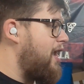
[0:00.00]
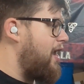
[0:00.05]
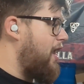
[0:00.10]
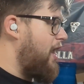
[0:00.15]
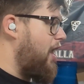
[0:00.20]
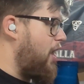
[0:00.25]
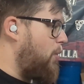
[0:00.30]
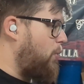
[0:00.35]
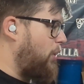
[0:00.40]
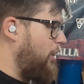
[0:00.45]

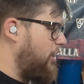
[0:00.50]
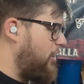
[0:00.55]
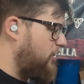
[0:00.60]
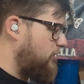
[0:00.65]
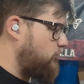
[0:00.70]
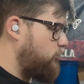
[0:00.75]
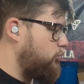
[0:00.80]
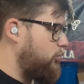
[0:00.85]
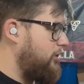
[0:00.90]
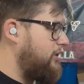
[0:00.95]

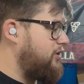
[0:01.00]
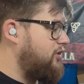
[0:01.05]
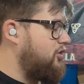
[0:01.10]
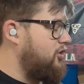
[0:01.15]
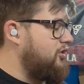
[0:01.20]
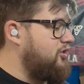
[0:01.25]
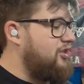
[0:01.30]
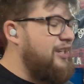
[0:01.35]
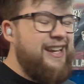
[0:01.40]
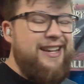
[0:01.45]
100s,
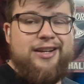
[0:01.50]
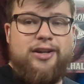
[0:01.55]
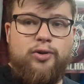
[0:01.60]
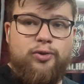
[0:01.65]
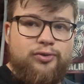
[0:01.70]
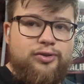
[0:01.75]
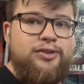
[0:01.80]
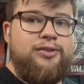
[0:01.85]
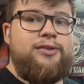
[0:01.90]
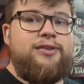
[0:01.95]
just
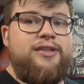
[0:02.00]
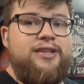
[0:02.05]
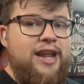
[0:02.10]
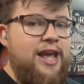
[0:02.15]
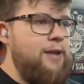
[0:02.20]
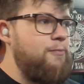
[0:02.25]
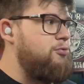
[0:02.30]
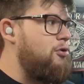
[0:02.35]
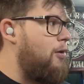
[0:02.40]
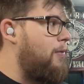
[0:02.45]
singles
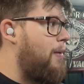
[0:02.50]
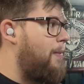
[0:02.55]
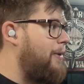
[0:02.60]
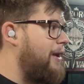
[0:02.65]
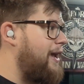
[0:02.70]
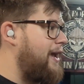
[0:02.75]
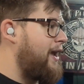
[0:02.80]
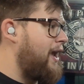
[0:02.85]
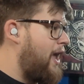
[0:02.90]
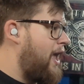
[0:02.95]
today
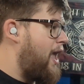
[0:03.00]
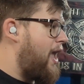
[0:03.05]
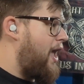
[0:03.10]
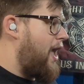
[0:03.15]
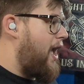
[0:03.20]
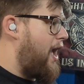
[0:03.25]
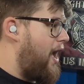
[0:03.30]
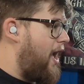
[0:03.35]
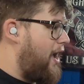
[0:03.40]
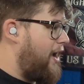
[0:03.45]
probably.
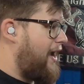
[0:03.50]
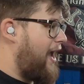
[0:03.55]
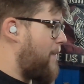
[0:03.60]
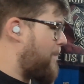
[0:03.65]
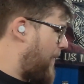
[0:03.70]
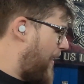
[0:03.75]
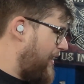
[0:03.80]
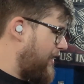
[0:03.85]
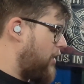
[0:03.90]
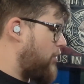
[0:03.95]
Get
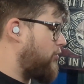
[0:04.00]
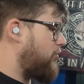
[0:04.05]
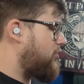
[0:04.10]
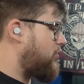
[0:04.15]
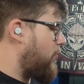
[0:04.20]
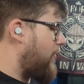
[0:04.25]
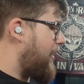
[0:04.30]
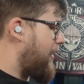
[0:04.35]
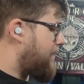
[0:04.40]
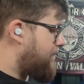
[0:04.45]
back used
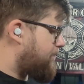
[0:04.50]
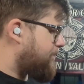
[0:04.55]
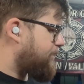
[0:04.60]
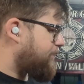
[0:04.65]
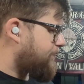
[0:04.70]
to it,